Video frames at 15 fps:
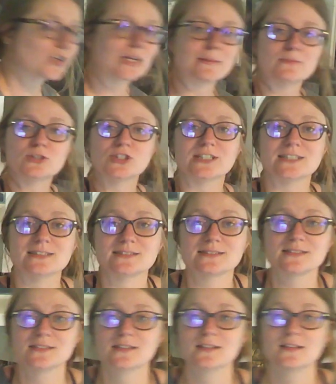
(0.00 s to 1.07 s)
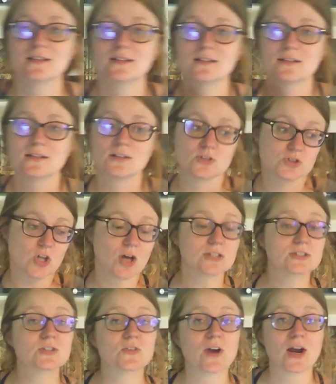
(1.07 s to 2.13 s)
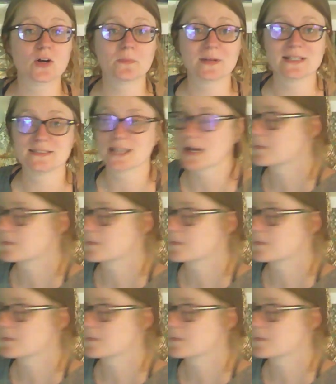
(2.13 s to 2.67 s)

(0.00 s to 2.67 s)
cream cheese sauce for our pizza.